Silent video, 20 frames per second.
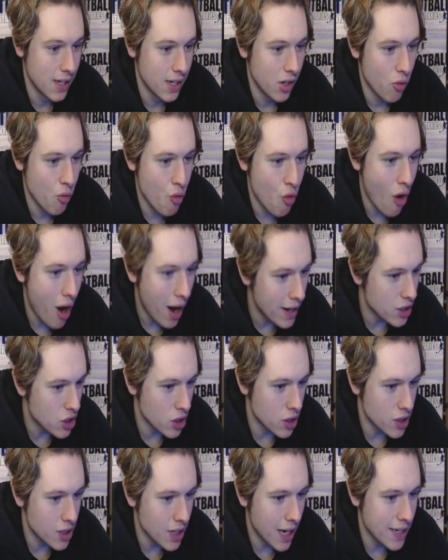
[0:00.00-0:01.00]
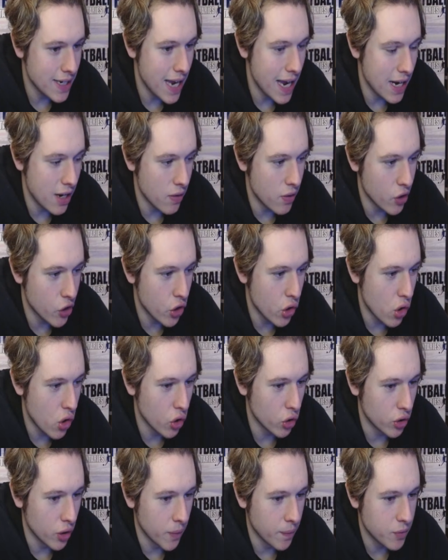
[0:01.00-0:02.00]
Right into the side netting of the
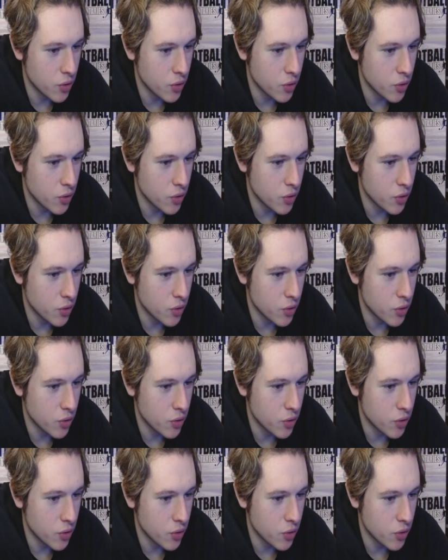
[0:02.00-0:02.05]
corner